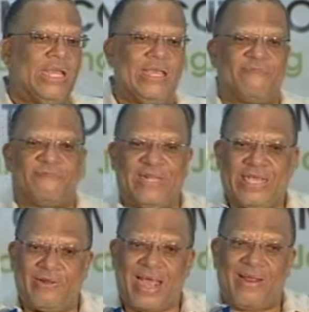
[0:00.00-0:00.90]
If
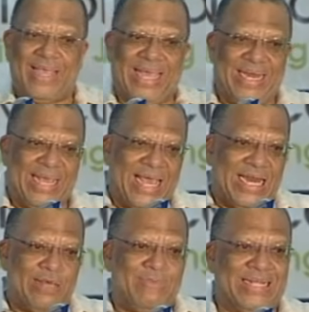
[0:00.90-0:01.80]
there are any
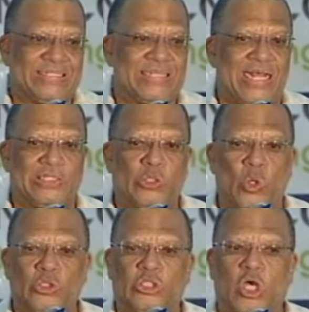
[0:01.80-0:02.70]
elements that
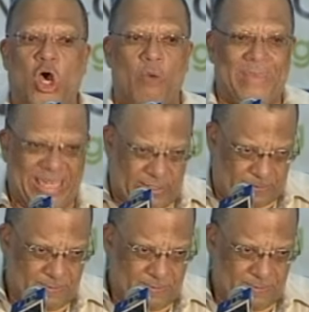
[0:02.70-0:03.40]
don't come in,